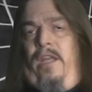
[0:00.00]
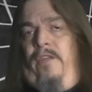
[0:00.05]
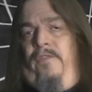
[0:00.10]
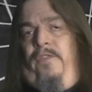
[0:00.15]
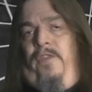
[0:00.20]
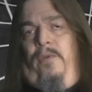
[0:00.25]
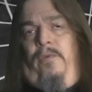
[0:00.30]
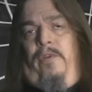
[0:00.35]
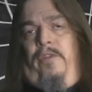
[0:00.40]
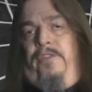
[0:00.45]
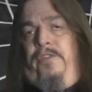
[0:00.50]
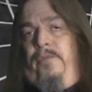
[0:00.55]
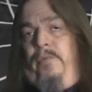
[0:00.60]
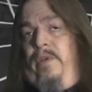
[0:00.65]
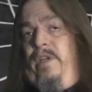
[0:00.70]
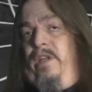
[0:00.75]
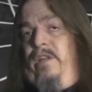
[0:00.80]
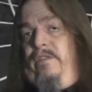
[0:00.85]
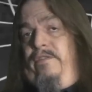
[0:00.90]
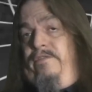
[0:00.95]
If there were
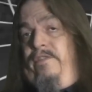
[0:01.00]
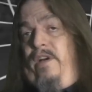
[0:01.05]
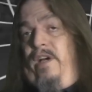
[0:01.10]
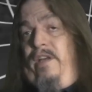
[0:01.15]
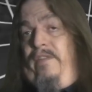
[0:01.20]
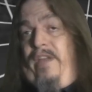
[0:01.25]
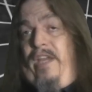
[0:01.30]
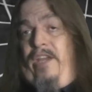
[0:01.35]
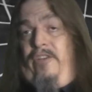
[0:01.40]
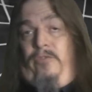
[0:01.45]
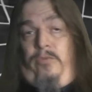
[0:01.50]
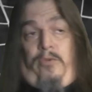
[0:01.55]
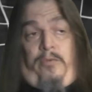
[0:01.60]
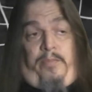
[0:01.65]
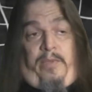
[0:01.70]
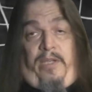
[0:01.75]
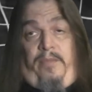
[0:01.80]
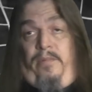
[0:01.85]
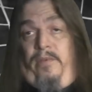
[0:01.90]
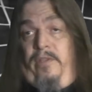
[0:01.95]
three to five actual
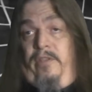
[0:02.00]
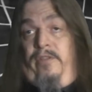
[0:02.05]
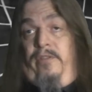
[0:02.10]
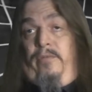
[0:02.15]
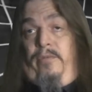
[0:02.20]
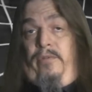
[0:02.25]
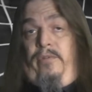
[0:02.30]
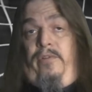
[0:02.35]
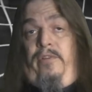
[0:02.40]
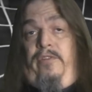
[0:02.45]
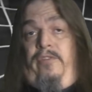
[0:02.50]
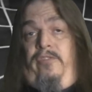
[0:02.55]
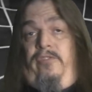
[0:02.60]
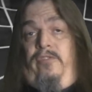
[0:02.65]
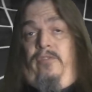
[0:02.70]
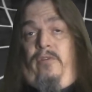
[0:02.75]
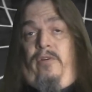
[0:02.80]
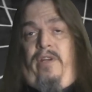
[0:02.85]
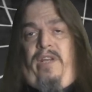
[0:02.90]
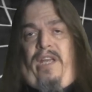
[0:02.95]
people at the root of the
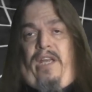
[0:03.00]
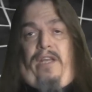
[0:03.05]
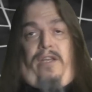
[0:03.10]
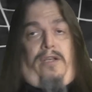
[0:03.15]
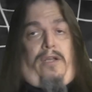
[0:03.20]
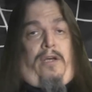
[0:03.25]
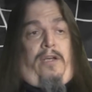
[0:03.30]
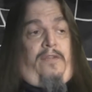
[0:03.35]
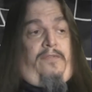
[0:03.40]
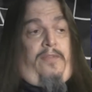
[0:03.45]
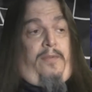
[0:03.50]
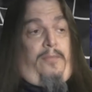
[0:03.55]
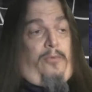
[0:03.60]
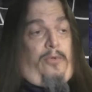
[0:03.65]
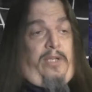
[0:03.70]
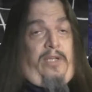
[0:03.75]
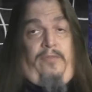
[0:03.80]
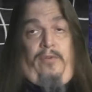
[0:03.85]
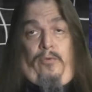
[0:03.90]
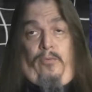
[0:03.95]
story and none of them
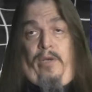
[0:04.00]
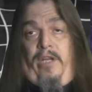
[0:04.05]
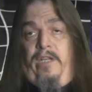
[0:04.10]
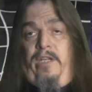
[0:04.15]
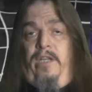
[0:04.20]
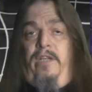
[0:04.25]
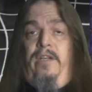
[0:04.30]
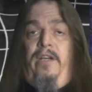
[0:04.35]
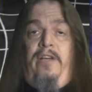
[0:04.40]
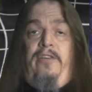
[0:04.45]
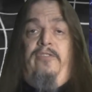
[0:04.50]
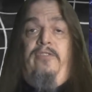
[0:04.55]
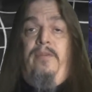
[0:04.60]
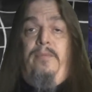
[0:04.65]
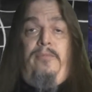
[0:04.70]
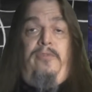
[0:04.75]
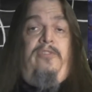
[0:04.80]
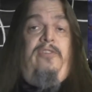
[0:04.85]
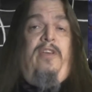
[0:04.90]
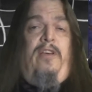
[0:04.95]
would even recognize
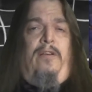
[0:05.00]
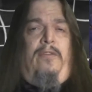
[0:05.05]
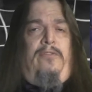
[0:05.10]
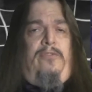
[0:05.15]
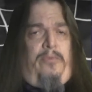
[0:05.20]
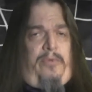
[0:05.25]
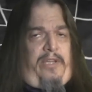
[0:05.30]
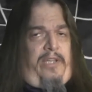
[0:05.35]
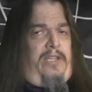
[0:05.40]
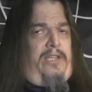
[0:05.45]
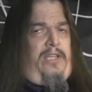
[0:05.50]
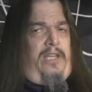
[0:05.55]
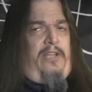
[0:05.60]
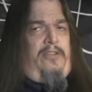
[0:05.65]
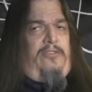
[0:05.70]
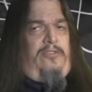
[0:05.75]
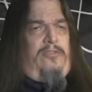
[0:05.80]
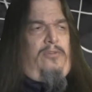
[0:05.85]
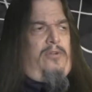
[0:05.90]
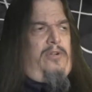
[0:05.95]
themselves within
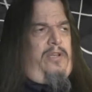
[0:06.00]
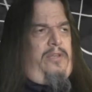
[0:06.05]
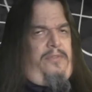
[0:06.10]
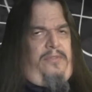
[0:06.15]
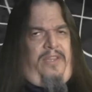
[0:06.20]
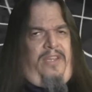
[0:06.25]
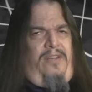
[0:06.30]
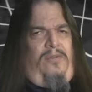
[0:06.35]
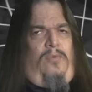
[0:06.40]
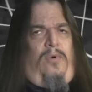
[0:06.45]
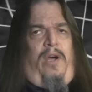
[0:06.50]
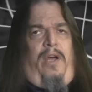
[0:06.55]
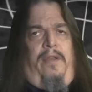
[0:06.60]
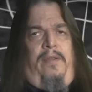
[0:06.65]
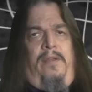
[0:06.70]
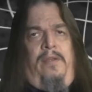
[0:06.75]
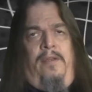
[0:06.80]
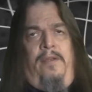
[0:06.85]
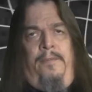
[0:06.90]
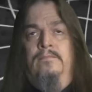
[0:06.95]
that story, then what?
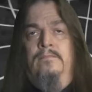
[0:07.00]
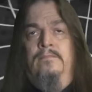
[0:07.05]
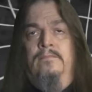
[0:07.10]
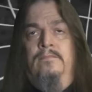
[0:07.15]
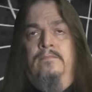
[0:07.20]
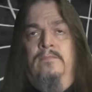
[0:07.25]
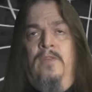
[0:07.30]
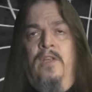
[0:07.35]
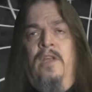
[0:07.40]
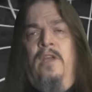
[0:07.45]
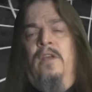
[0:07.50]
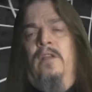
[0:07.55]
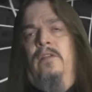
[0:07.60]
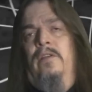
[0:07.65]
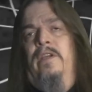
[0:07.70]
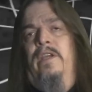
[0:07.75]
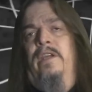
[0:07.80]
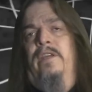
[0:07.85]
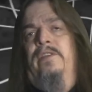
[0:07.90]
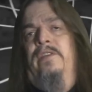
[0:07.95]

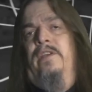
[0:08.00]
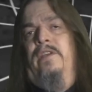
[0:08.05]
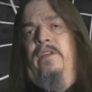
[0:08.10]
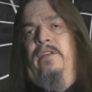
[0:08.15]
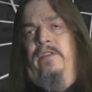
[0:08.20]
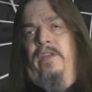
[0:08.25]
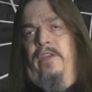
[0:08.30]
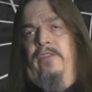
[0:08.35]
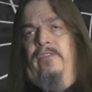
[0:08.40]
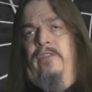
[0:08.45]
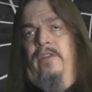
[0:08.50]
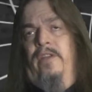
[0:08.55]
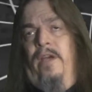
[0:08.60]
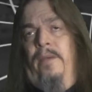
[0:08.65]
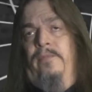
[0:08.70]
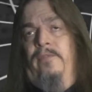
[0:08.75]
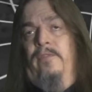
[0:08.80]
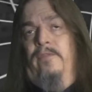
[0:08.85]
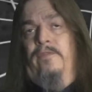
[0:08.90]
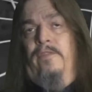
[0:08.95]
Looking at the contested
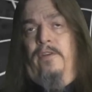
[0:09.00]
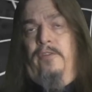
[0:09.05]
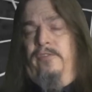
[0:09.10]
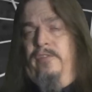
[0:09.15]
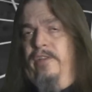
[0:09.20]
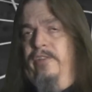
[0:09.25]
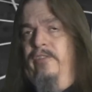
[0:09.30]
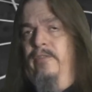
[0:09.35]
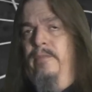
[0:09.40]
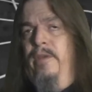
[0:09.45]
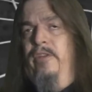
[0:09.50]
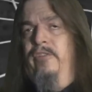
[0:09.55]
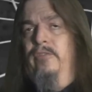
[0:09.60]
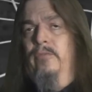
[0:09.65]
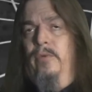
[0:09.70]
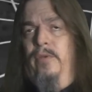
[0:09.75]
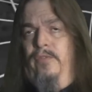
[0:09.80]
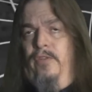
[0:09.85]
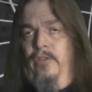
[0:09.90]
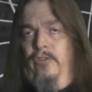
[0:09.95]
option first, let's imagine
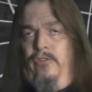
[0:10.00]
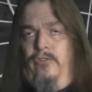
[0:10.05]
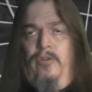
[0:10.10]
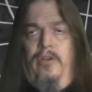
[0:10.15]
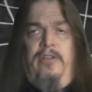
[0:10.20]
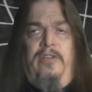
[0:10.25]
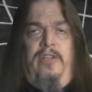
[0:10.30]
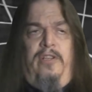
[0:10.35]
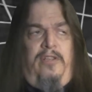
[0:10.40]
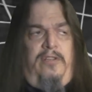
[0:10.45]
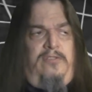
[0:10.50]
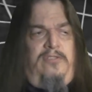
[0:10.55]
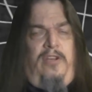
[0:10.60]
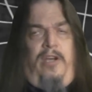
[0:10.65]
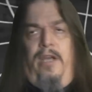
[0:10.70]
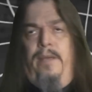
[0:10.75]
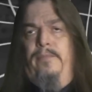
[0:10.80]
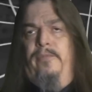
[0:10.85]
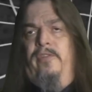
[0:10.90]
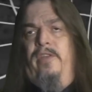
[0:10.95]
that we've constructed a
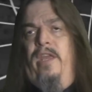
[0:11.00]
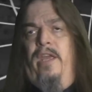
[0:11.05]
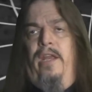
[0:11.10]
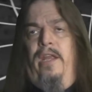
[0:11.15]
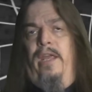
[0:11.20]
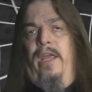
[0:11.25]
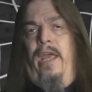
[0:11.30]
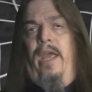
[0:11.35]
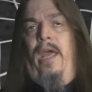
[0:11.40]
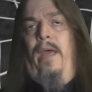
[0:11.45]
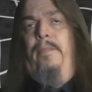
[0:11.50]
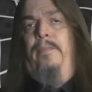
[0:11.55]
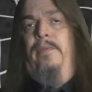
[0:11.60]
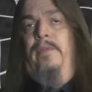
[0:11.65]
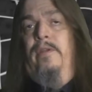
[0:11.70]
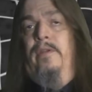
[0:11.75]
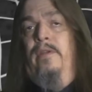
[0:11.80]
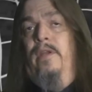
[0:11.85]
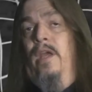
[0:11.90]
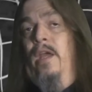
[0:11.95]
time scanning app
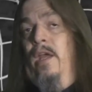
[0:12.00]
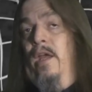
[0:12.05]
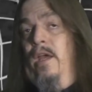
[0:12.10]
that